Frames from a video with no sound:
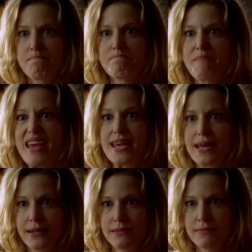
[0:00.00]

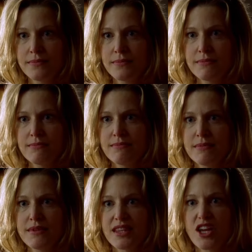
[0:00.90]
Me,
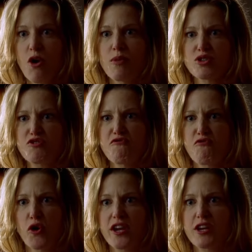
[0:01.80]
the almost
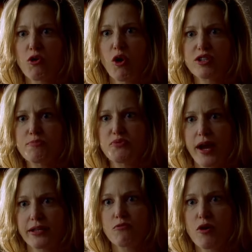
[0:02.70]
40-year-old
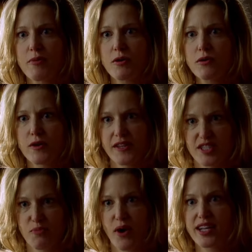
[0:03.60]
pregnant woman with a
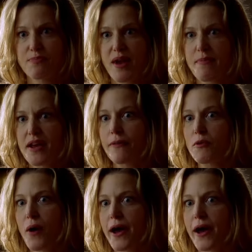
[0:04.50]
surprise baby on the